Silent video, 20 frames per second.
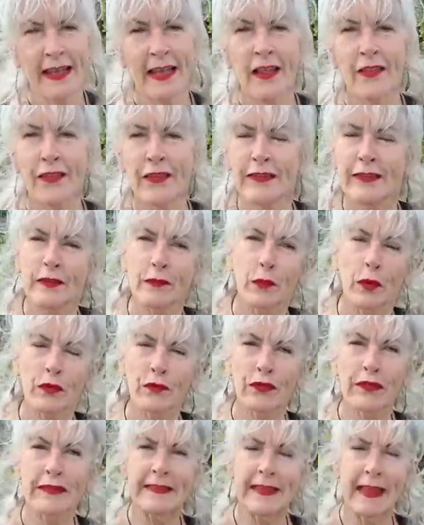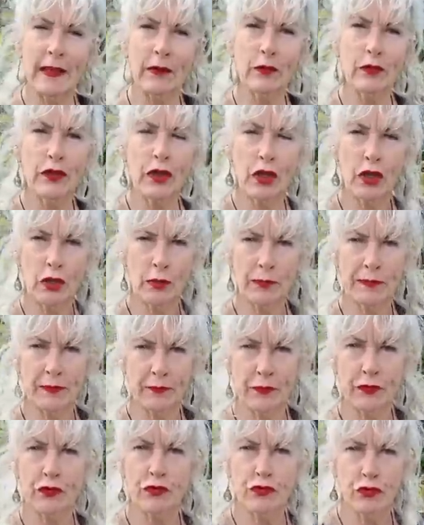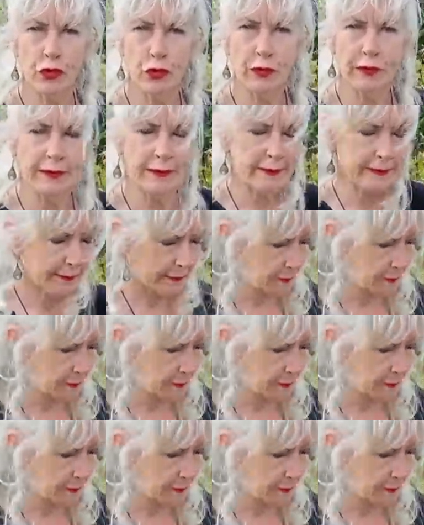This is one of the sacred herbs of the Druids.